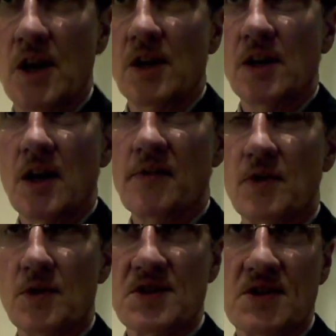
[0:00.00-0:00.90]
Yeah.
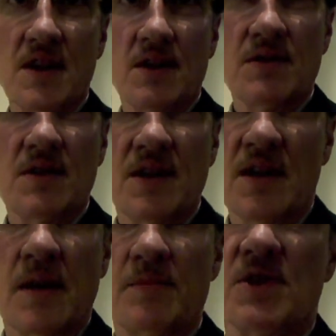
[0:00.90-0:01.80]
Of course, there the
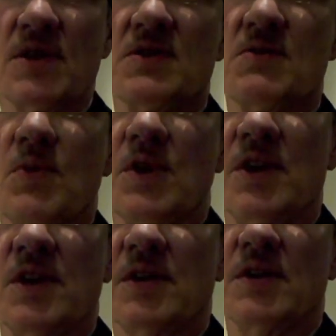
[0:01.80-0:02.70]
objects
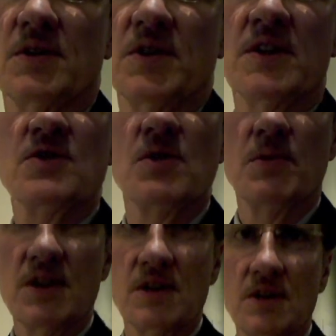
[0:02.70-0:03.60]
were
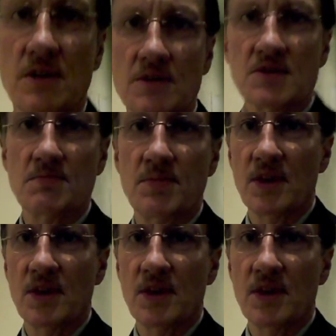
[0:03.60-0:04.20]
luxury goods,